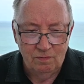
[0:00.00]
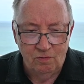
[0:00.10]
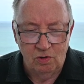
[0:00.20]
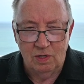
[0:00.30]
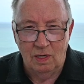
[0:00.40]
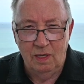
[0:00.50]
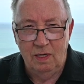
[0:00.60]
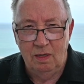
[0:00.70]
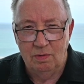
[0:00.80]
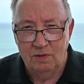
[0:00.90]

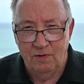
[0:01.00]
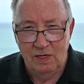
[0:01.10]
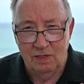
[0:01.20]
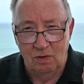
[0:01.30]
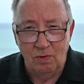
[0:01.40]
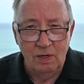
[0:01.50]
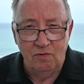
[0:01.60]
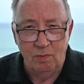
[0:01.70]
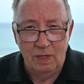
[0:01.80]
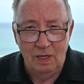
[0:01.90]
Fortunately, he was facing away
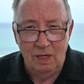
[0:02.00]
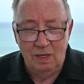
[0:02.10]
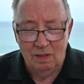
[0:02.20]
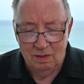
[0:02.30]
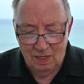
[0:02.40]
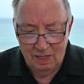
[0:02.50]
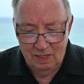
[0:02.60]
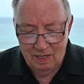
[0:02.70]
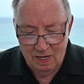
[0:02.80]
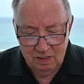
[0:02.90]
from me, and I
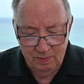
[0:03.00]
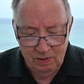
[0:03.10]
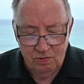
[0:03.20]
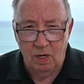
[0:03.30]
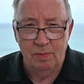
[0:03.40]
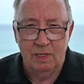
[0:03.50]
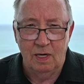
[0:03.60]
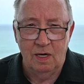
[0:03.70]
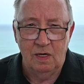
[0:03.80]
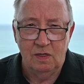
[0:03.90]
didn't have to be
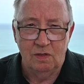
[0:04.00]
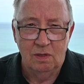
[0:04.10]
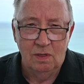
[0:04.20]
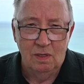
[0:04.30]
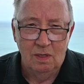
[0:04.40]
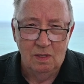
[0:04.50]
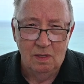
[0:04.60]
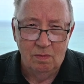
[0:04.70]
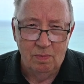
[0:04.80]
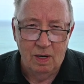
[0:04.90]
traumatized
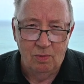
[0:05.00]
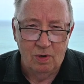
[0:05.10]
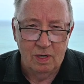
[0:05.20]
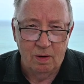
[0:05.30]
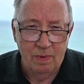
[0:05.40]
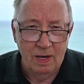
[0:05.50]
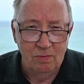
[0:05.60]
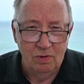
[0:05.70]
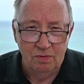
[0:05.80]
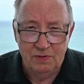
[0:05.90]
by what I
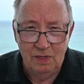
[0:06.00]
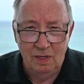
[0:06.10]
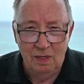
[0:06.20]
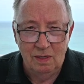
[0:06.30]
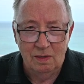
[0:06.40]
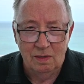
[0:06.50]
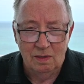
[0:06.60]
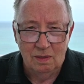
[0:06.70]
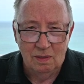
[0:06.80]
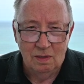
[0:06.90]
might would have seen,
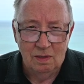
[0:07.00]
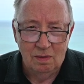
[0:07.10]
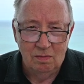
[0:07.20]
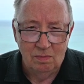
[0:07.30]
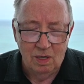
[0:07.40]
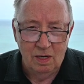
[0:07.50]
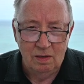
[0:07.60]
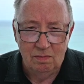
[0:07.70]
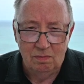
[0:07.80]
but